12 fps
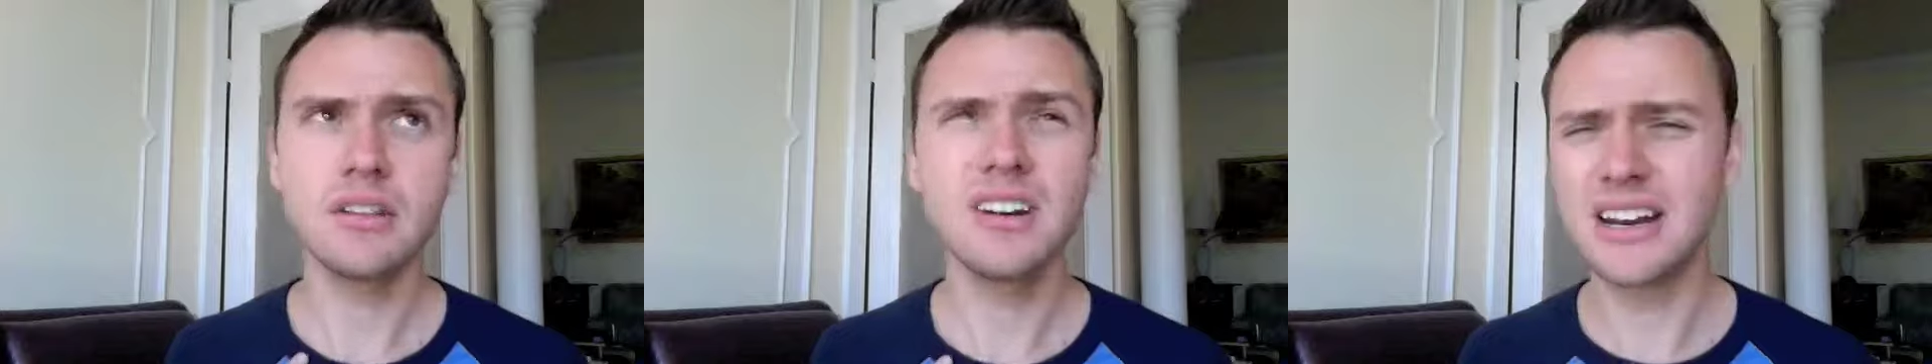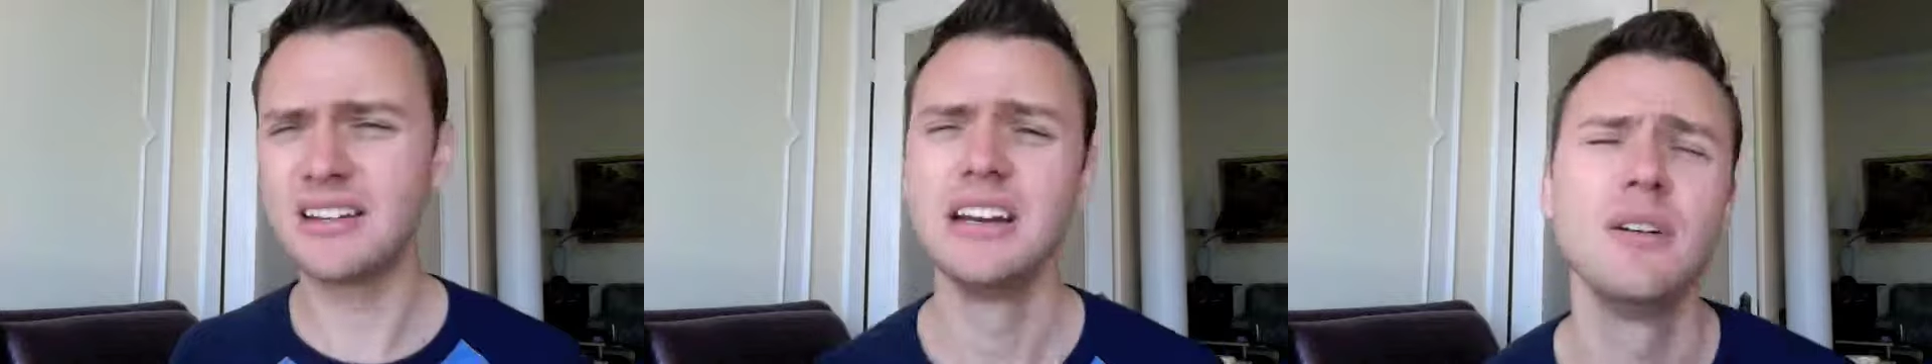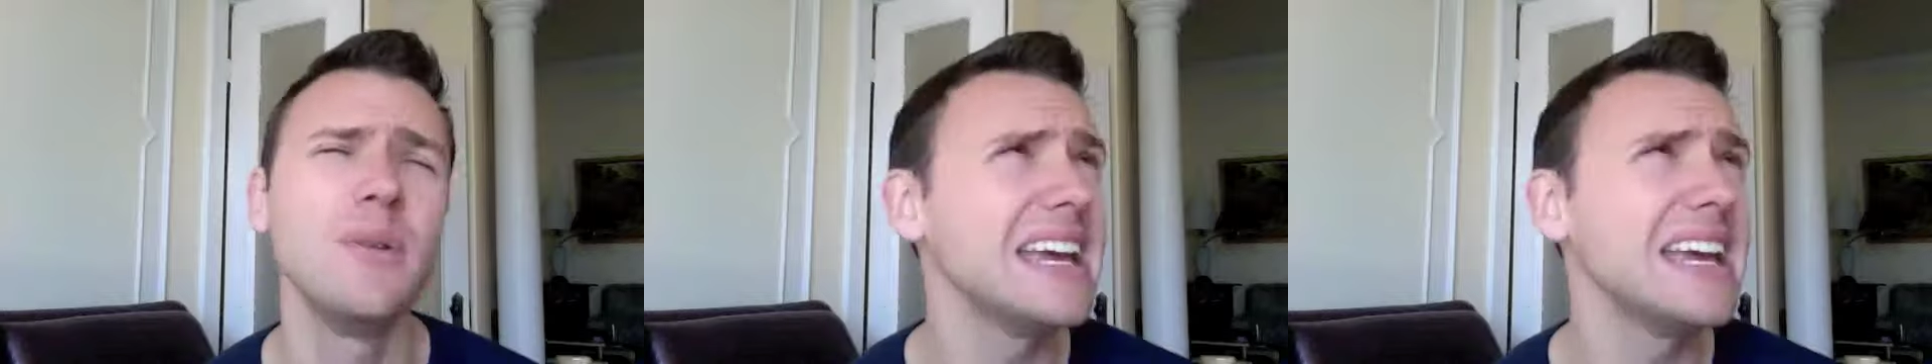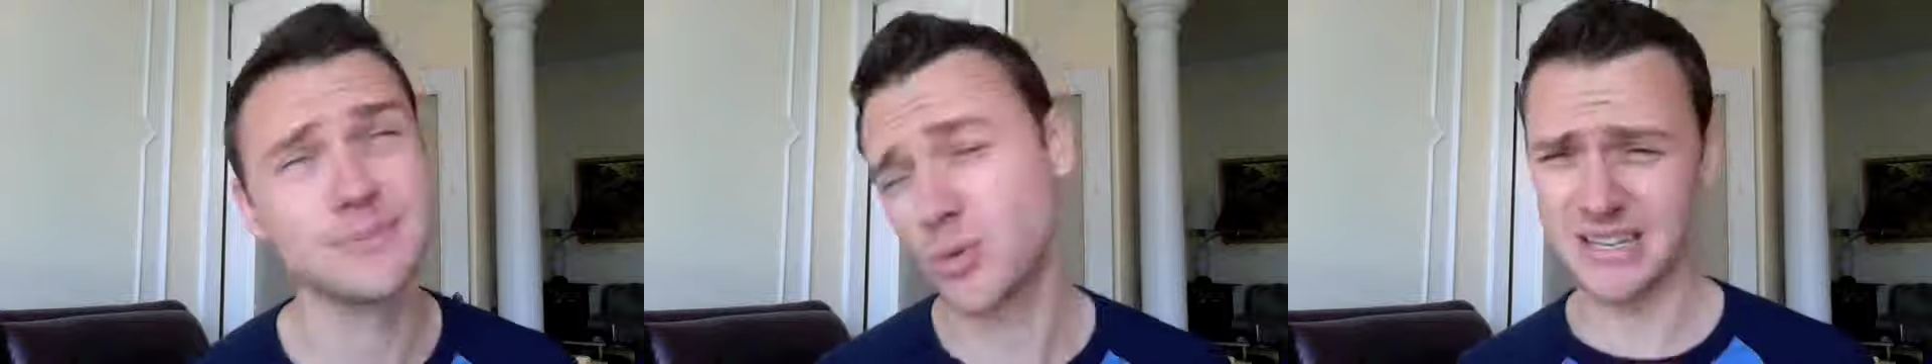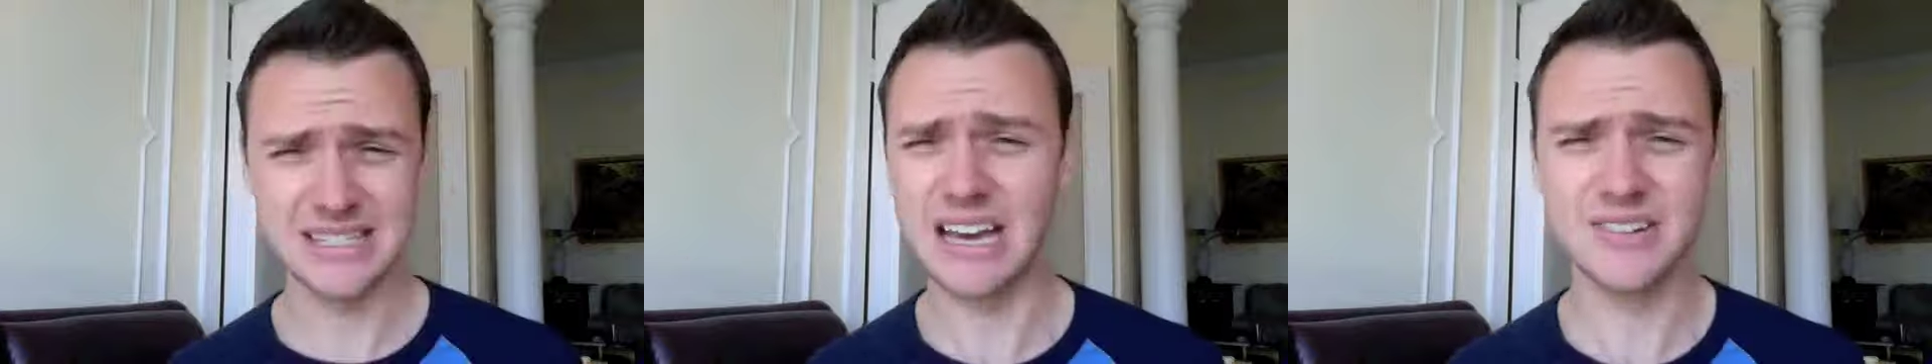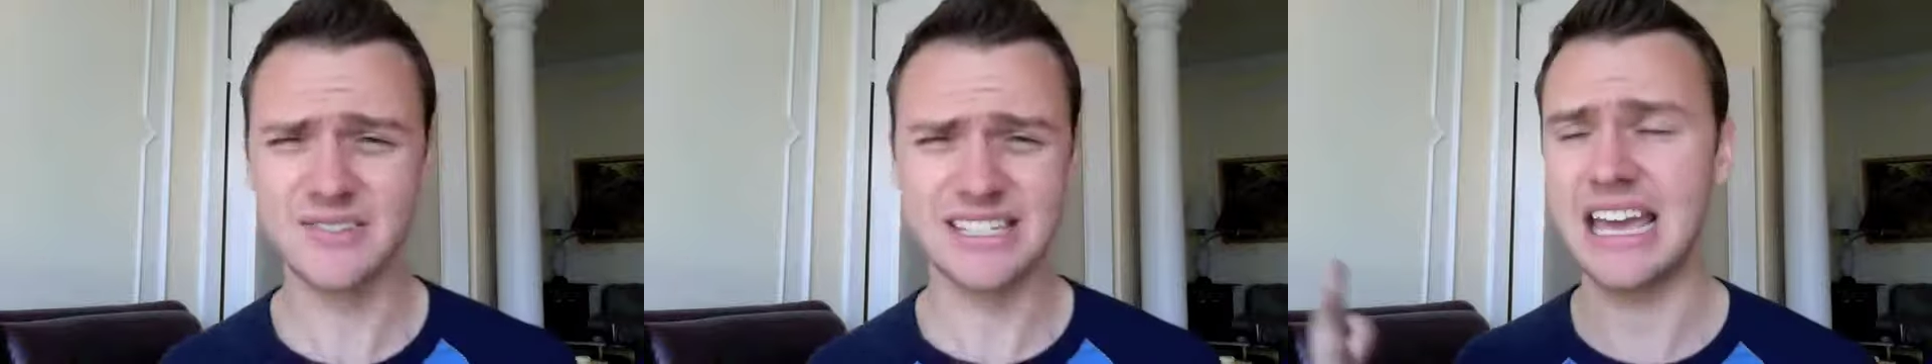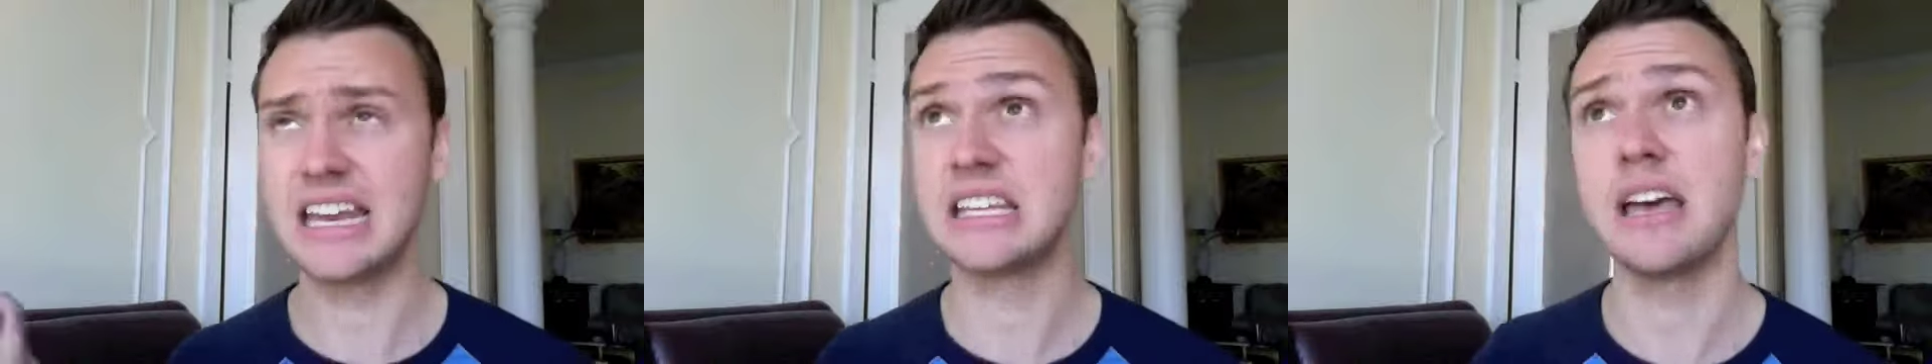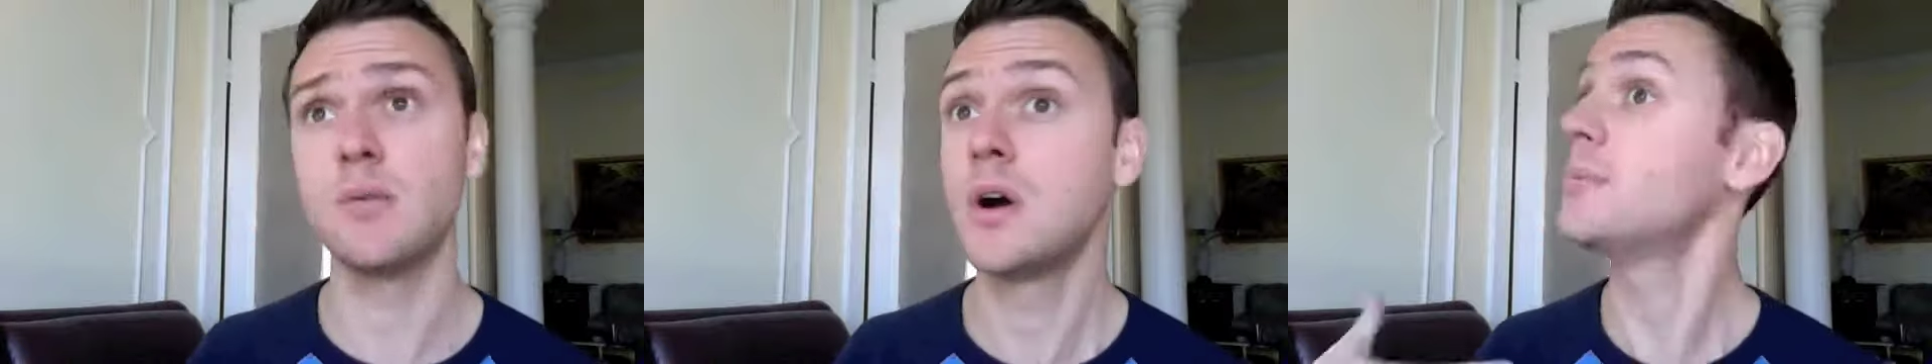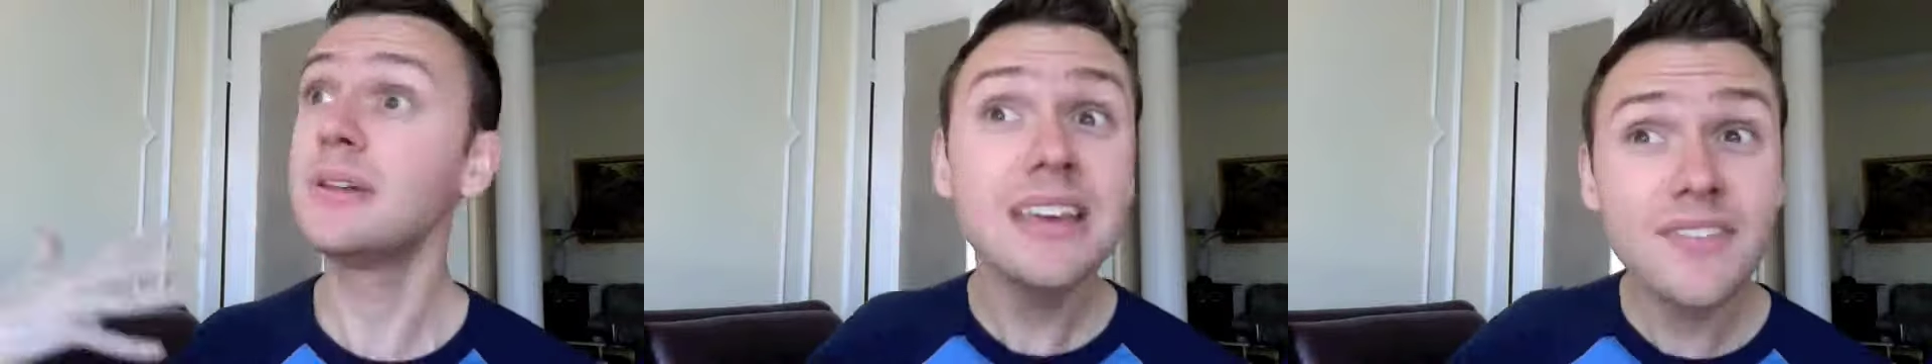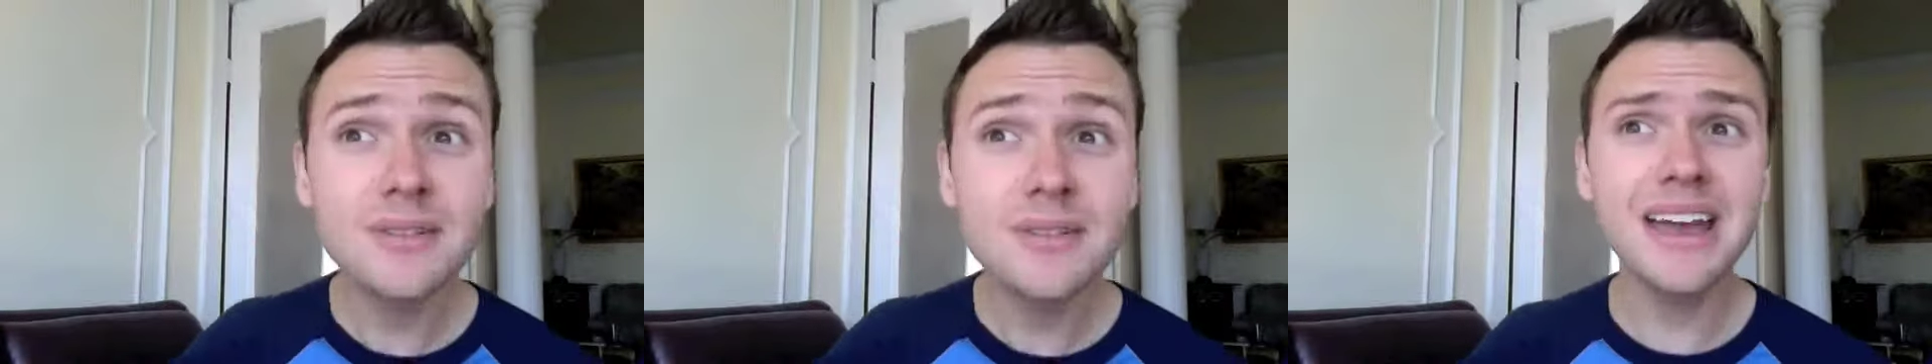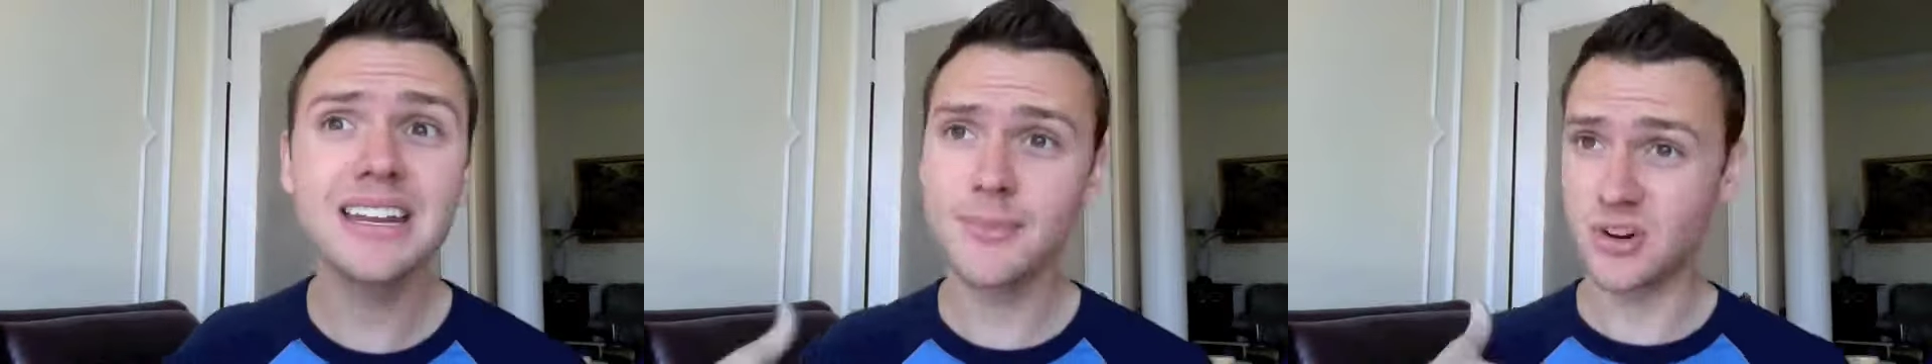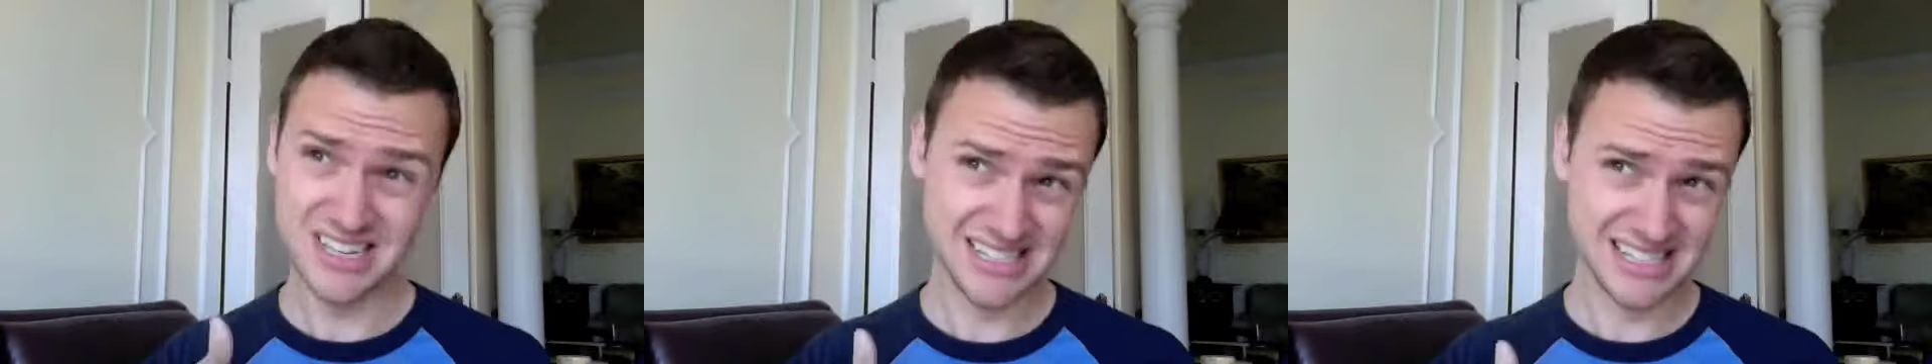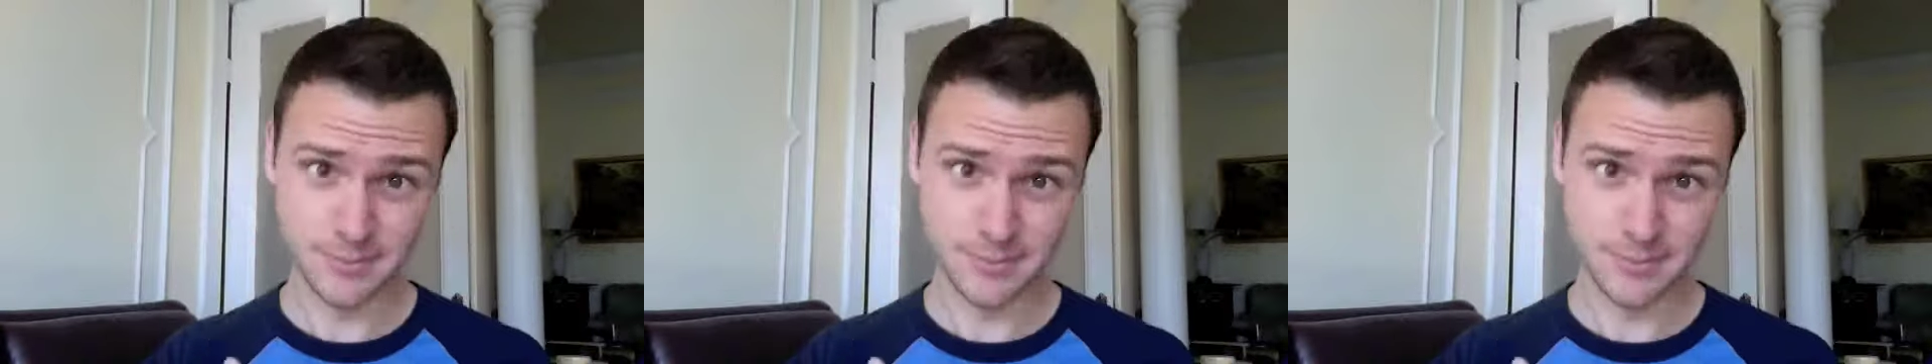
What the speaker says: You know what? We as Mormons understand that what we believe in might come across as